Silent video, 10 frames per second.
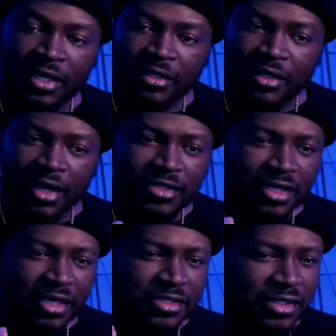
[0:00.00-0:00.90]
a nice, like
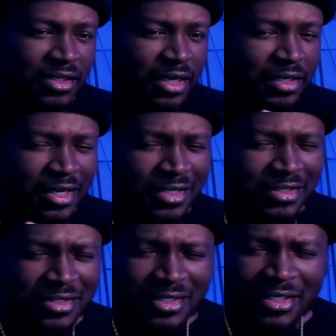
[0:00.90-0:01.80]
I said, like a nice
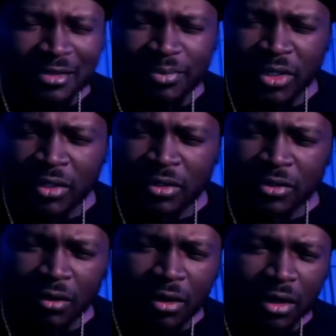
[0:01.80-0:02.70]
deep,
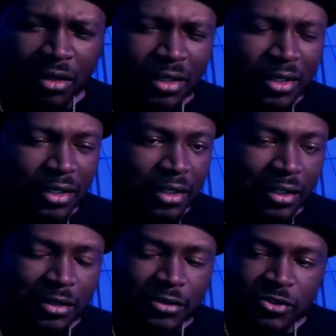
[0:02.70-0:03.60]
dark,
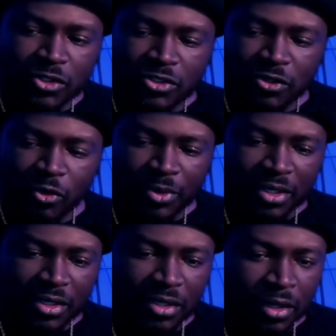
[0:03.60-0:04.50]
clean,
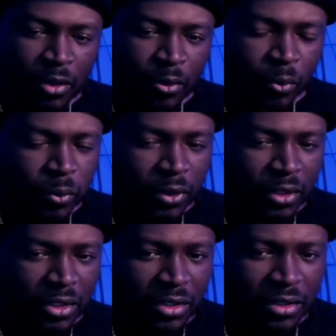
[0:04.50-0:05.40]
soapy,
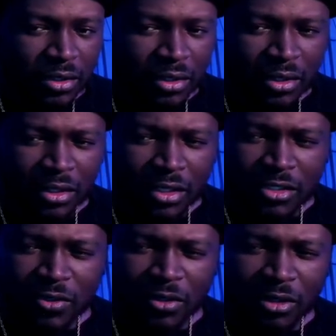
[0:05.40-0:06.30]
woody. It's
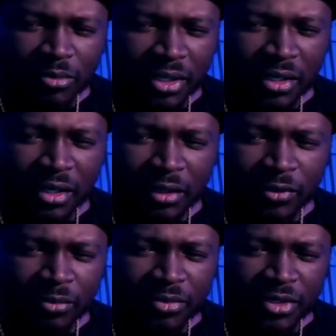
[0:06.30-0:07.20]
gonna be a
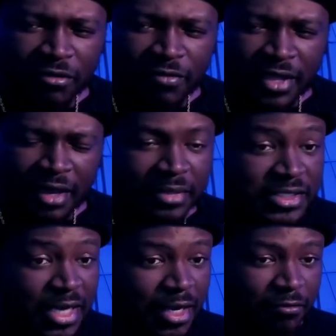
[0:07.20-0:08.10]
little bit of that
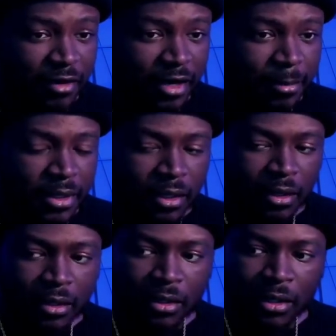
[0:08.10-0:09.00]
metallic vibe in there.